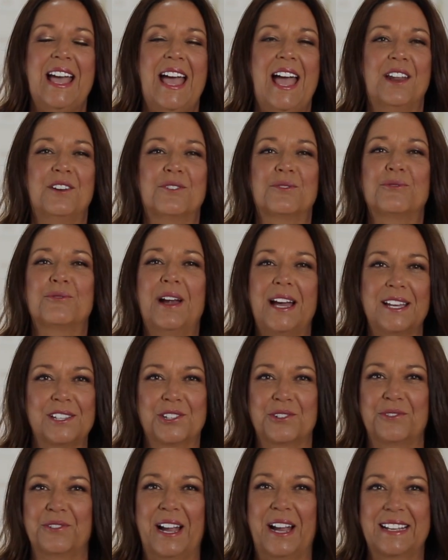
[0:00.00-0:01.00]
and
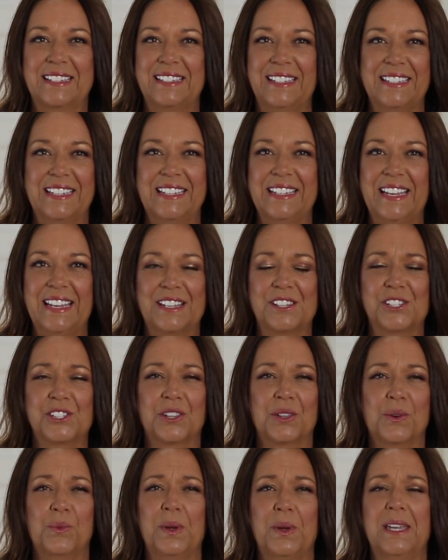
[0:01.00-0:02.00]
resurrecting again so
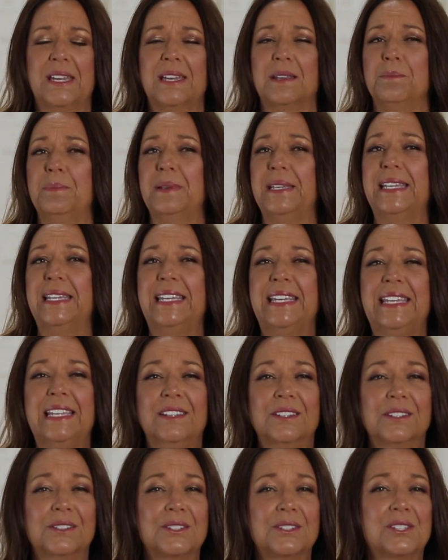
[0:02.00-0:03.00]
that we can be
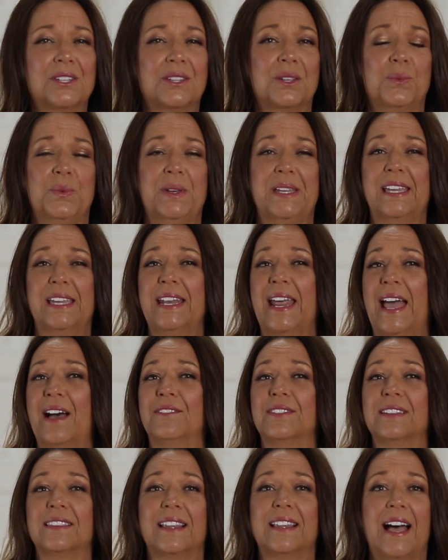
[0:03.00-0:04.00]
healed, so that we can
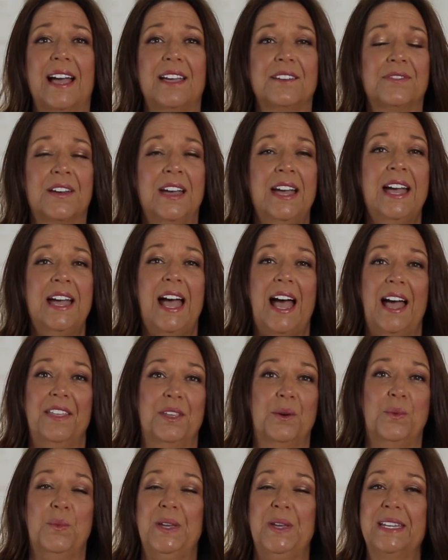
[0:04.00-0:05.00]
have life, and
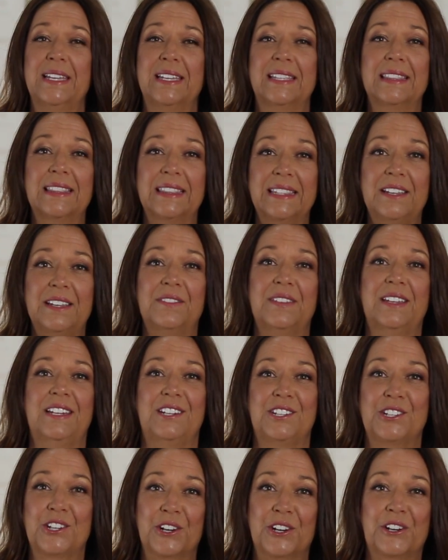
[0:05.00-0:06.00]
that we can live in
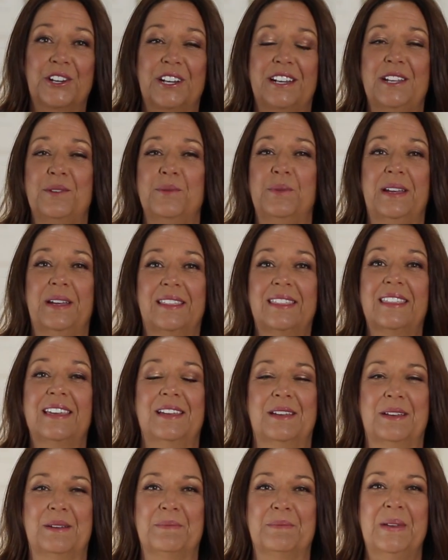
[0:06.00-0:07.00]
eternity with
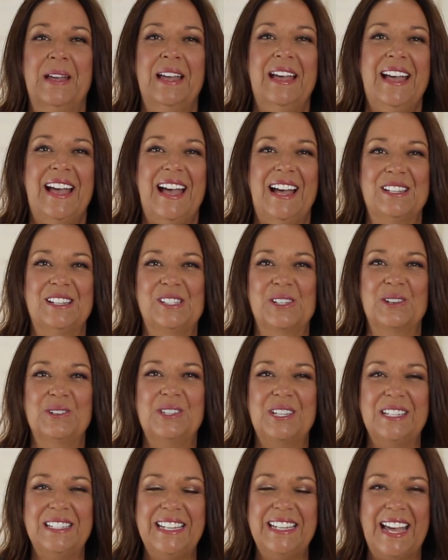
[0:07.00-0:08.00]
Him. And so
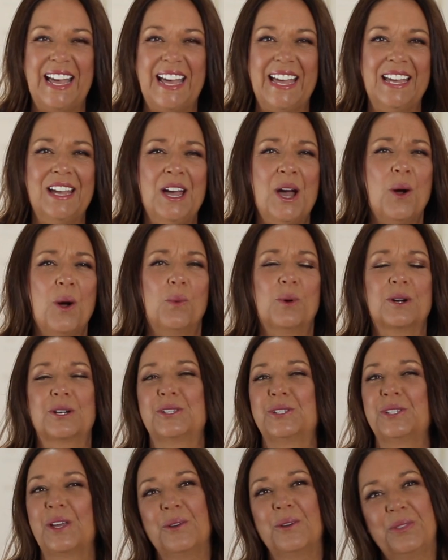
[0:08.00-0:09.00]
today, we're
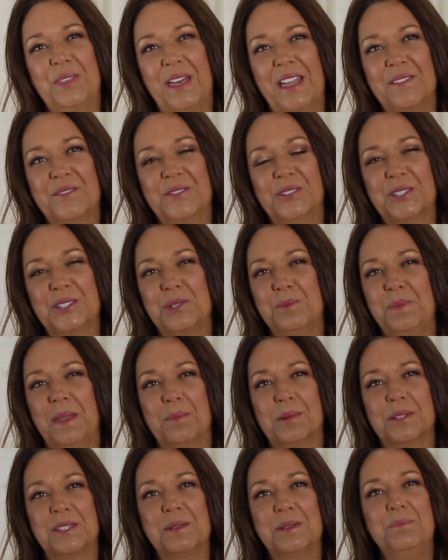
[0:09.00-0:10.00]
so thankful to be
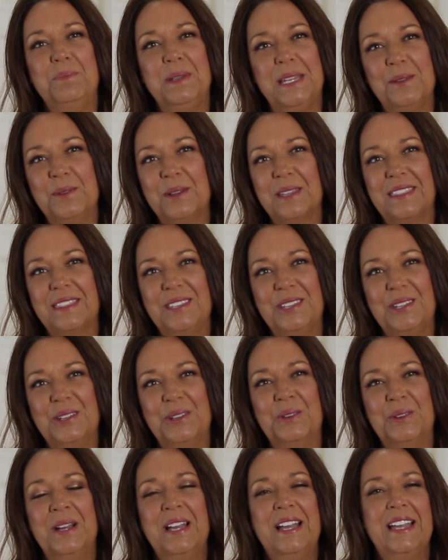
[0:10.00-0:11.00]
able to be with
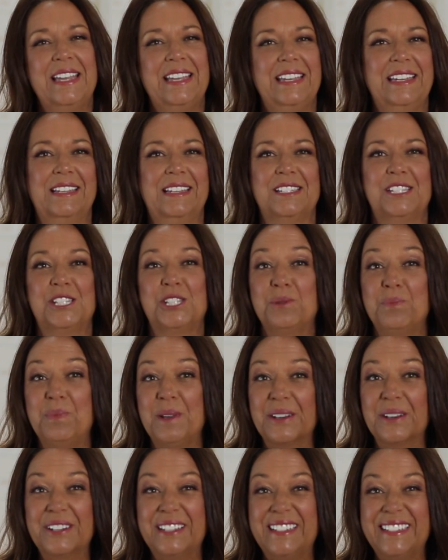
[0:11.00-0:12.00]
you in
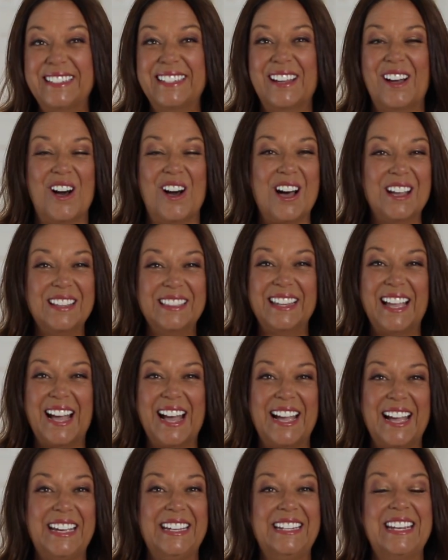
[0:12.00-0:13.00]
spirit,
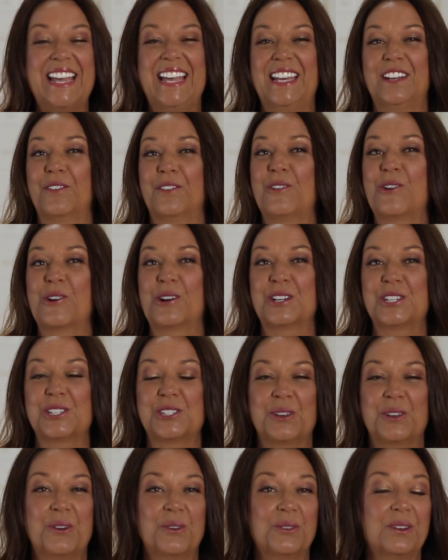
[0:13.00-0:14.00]
online, and of
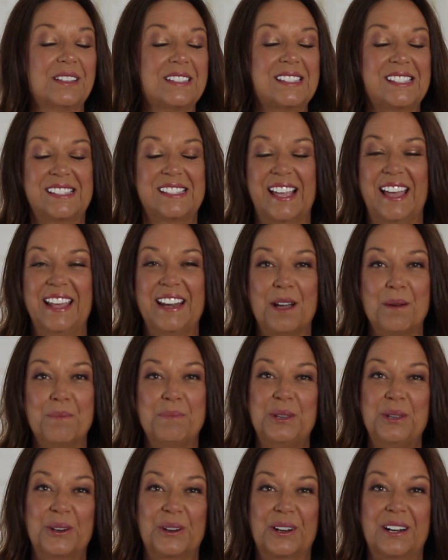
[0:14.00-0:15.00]
course, set up
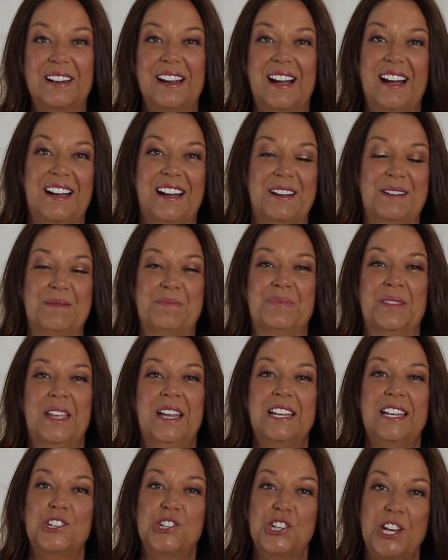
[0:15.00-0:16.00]
your um,
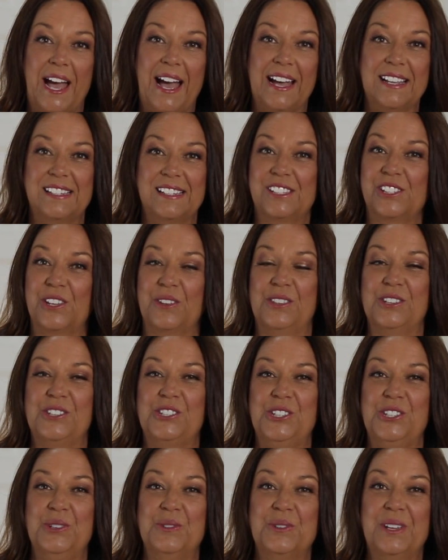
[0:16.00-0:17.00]
chat so
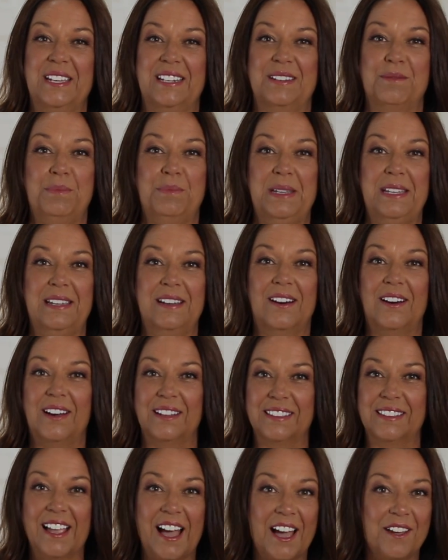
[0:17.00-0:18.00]
that you can be
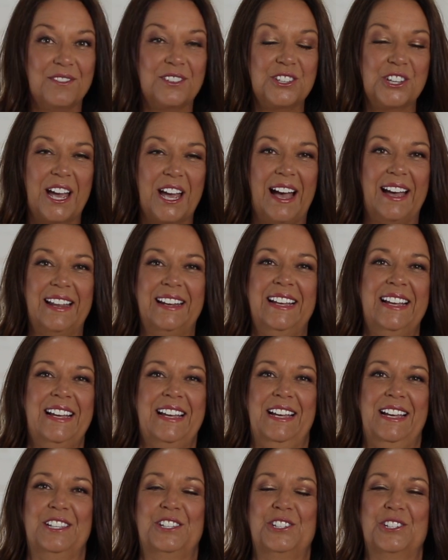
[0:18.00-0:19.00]
on live chat.
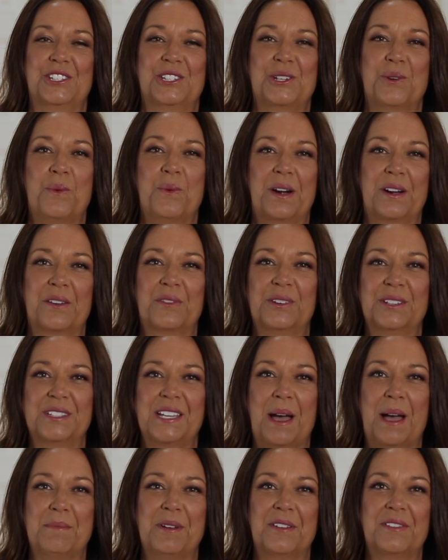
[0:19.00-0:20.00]
It's just a wonderful
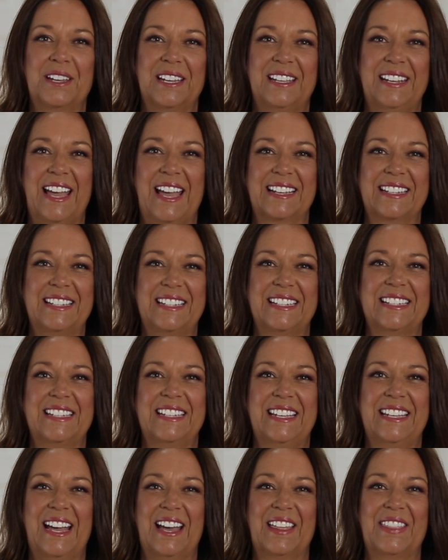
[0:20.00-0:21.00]
time of connecting
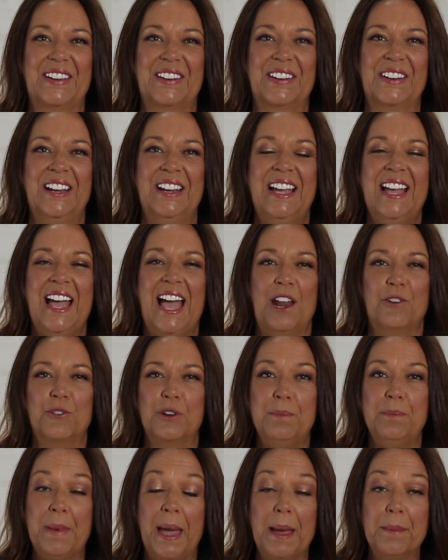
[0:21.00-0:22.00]
together. And
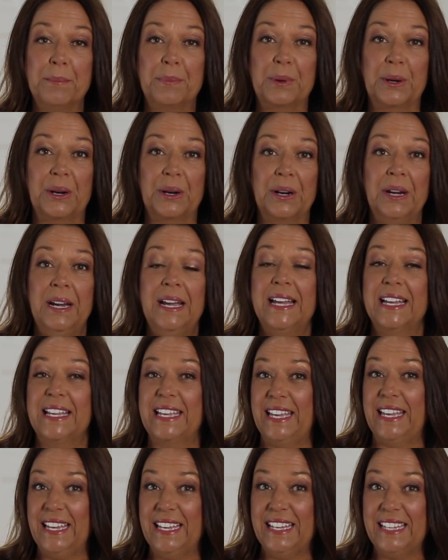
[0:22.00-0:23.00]
remember,
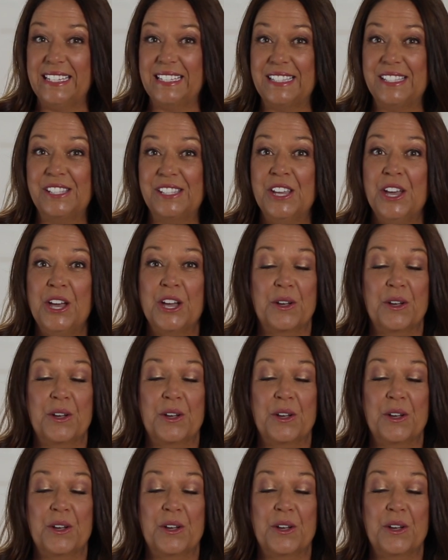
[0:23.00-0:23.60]
kids,